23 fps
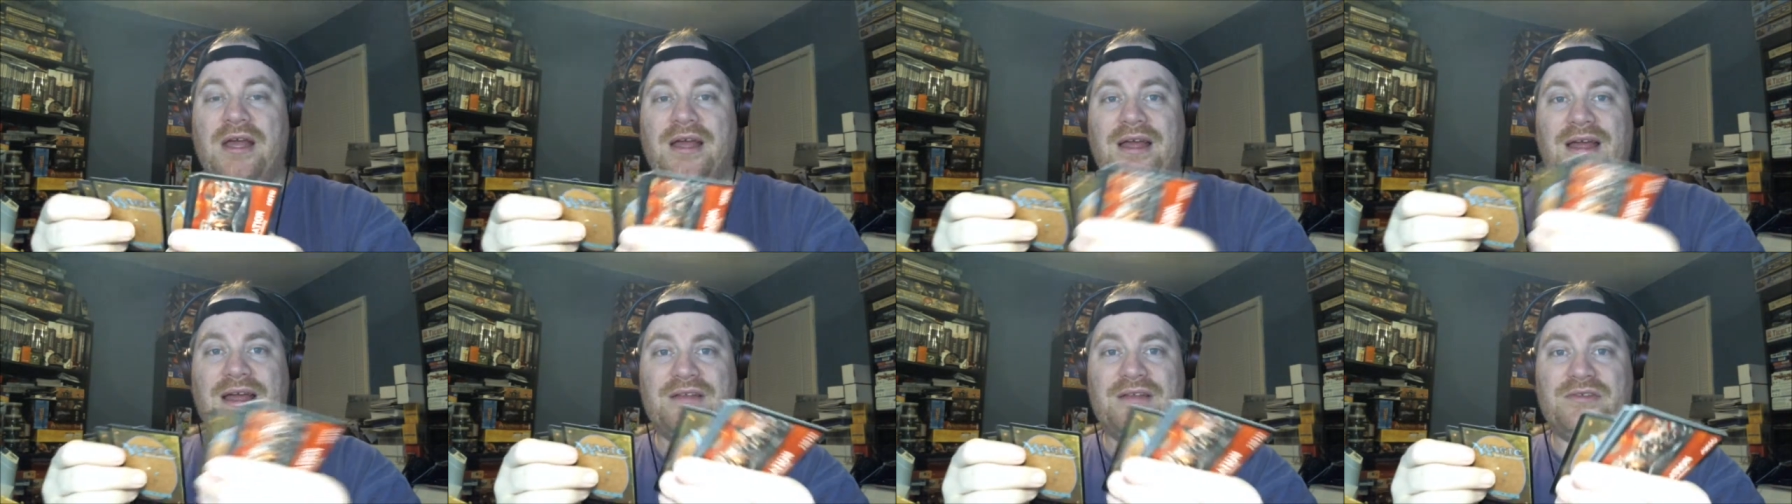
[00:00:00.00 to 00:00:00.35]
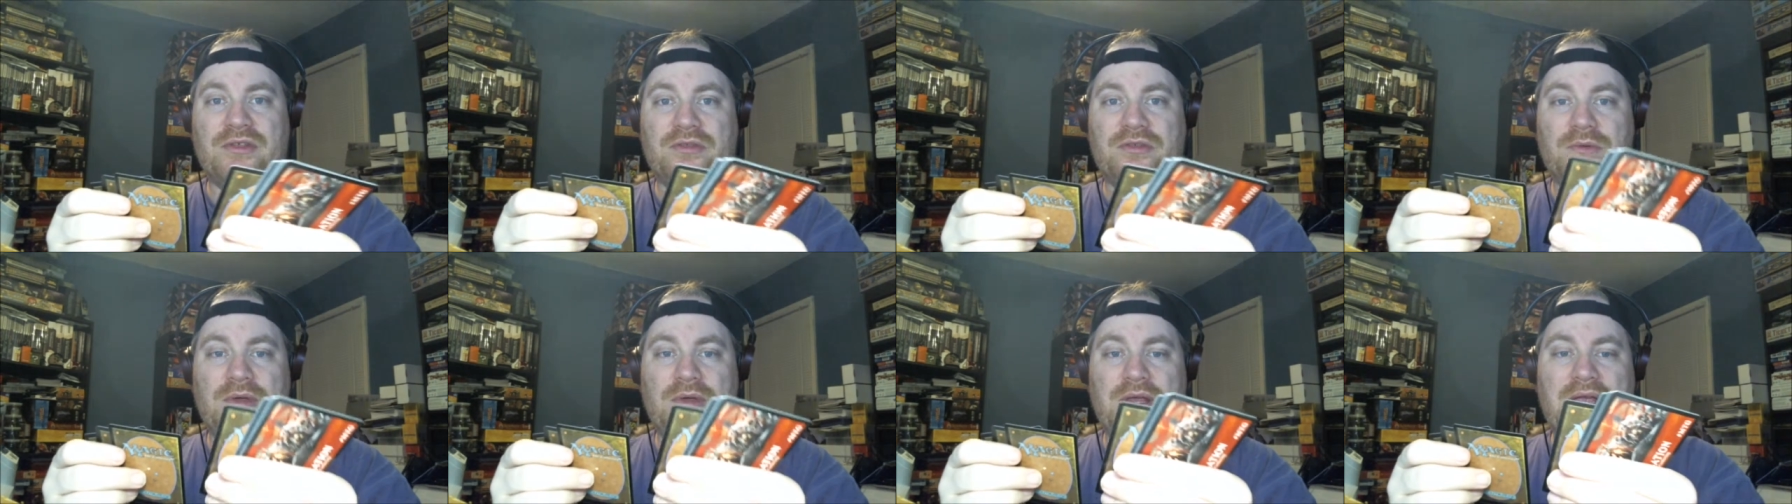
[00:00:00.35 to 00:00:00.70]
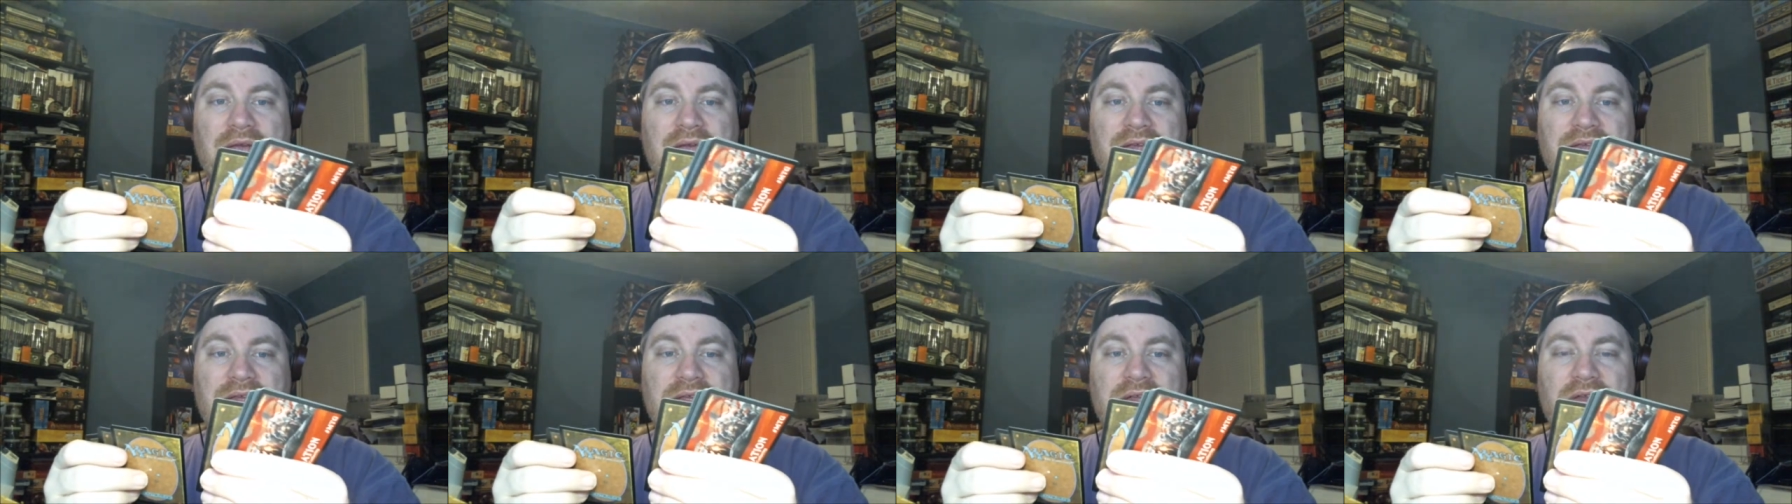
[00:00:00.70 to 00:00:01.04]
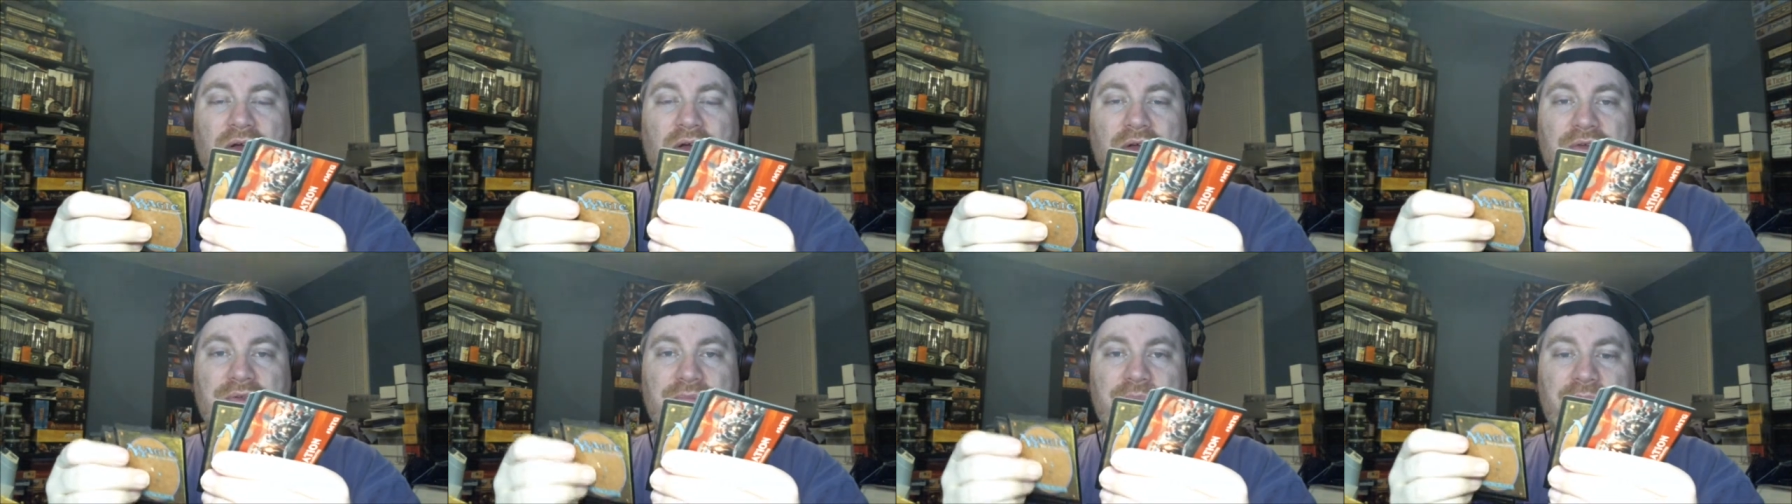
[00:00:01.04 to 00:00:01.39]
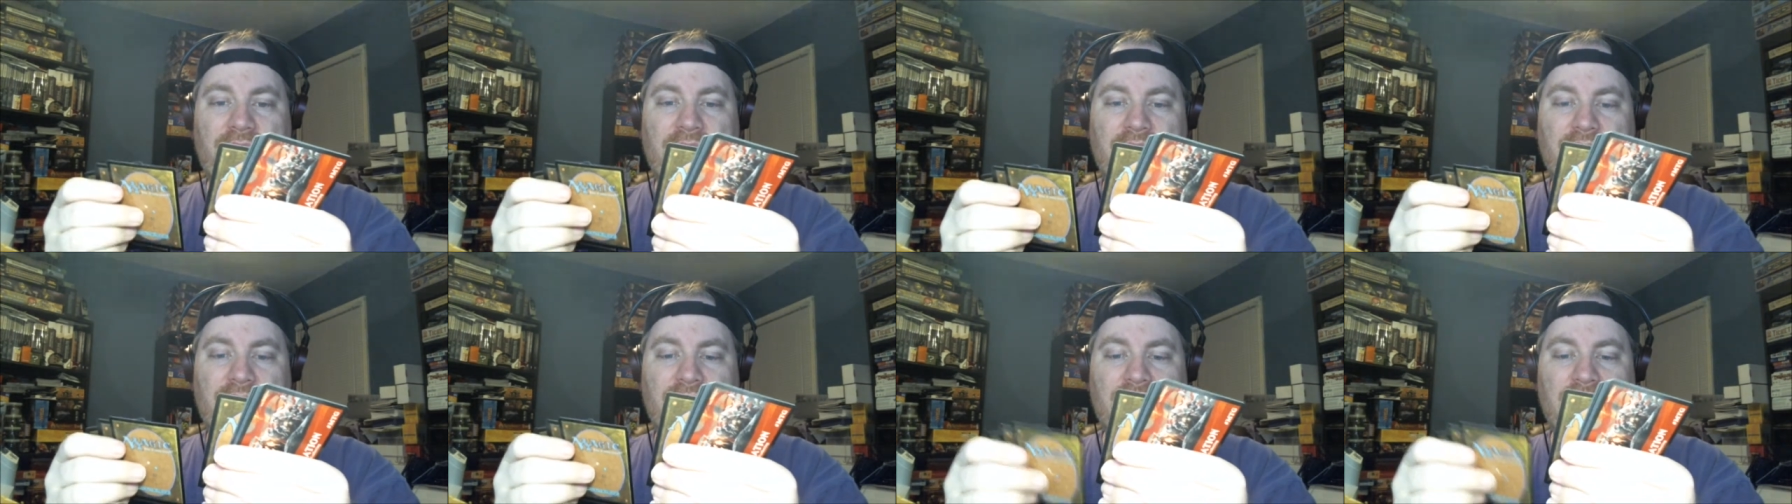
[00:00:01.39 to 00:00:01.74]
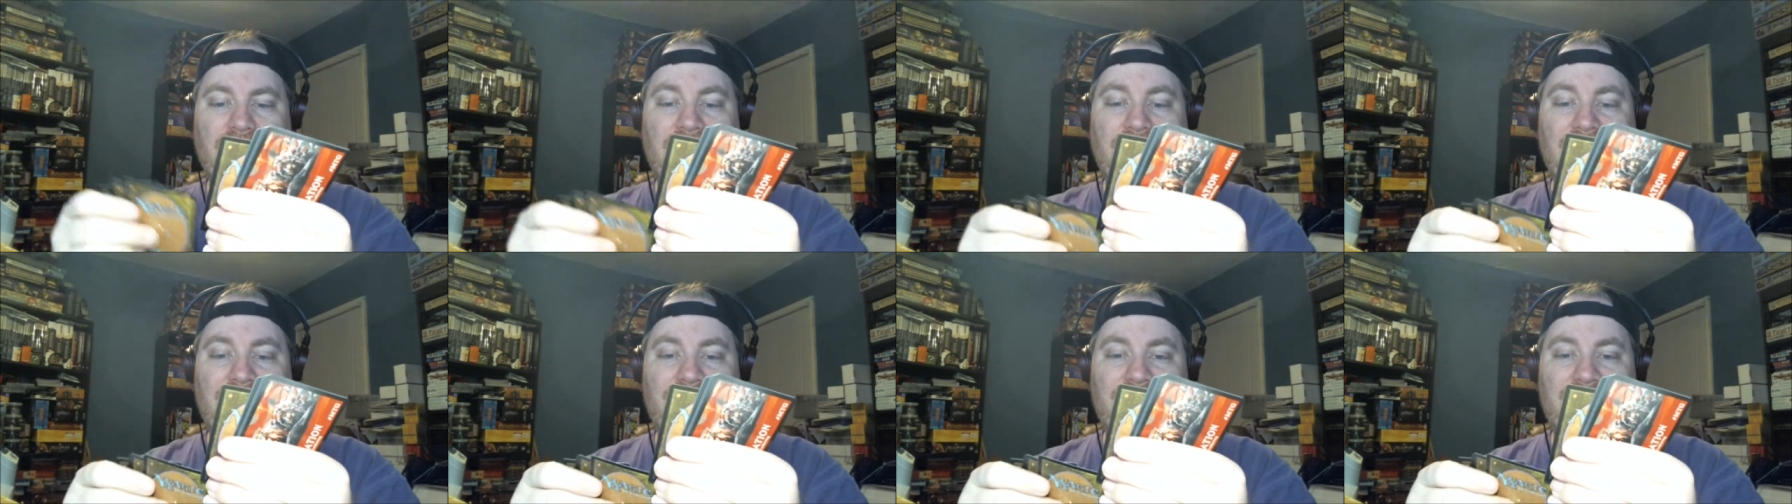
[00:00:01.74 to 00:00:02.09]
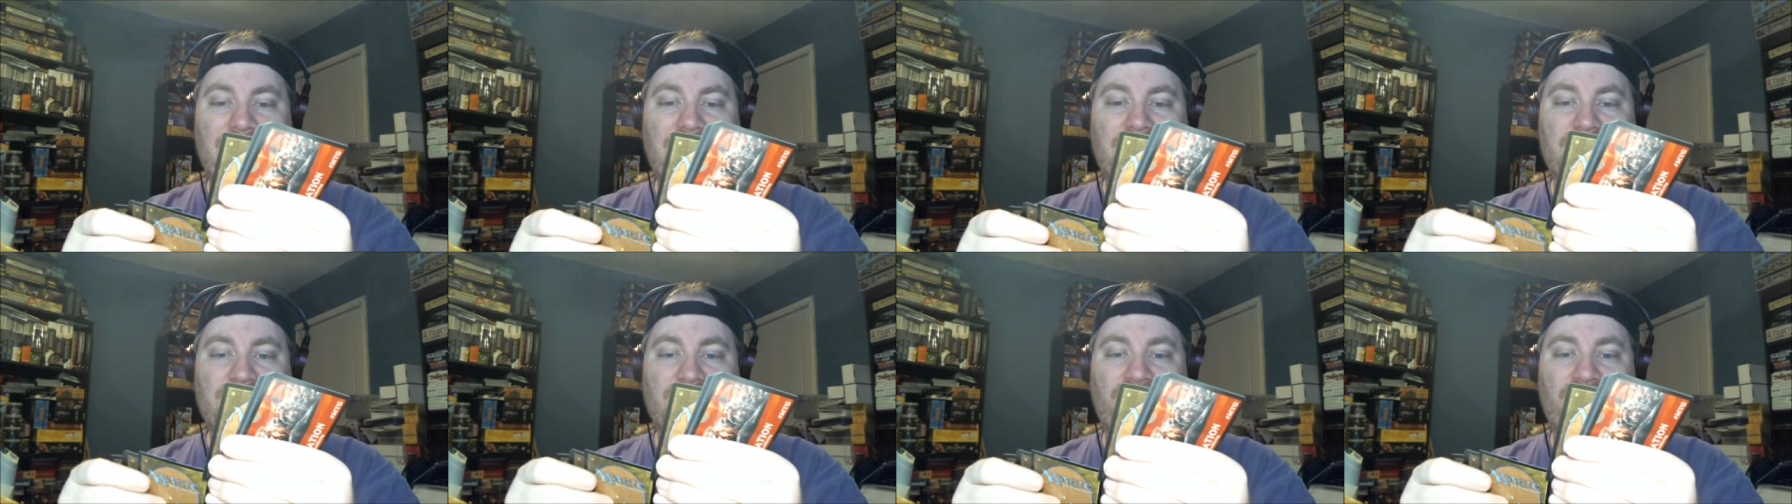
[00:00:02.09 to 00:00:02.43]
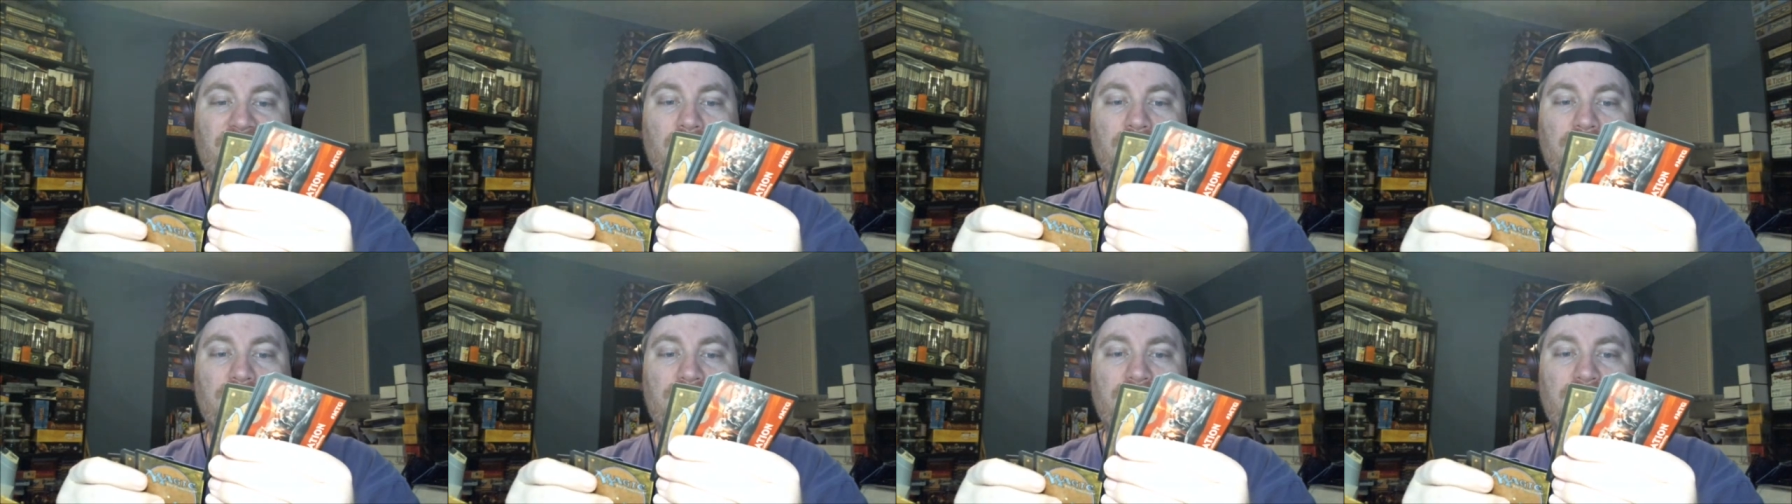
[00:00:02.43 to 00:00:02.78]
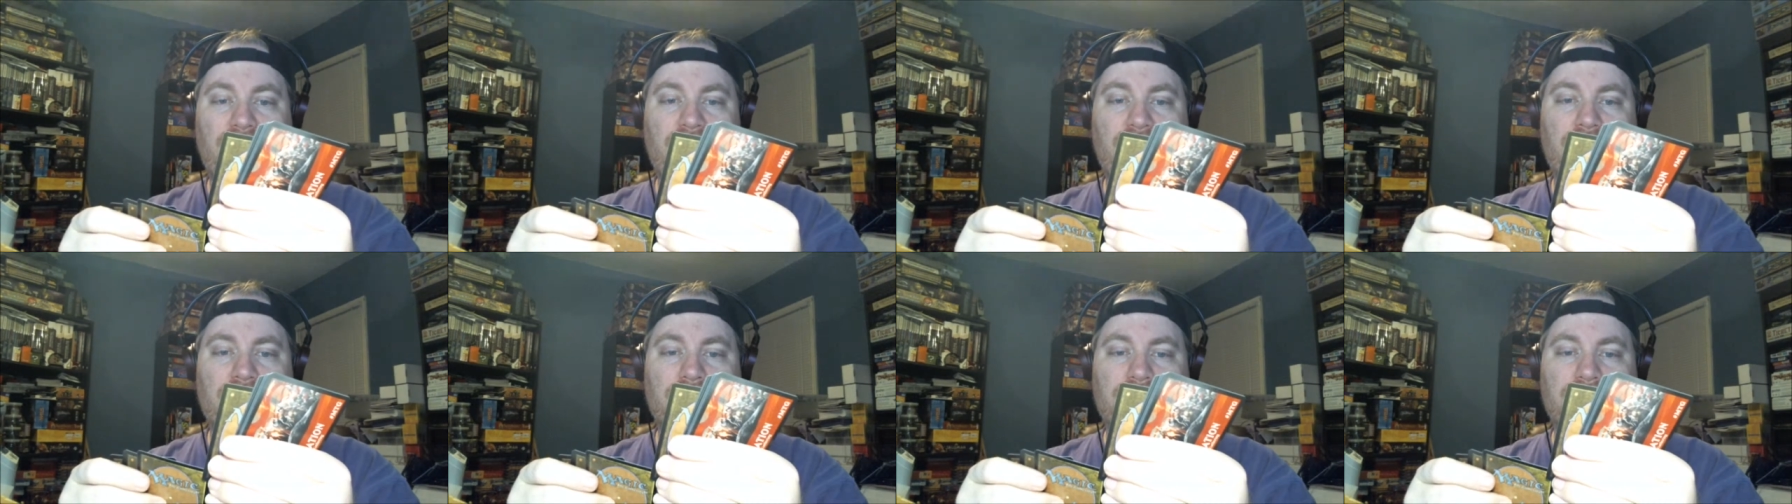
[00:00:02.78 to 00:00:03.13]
It's a 3 casting cost bear. That is a 4/2.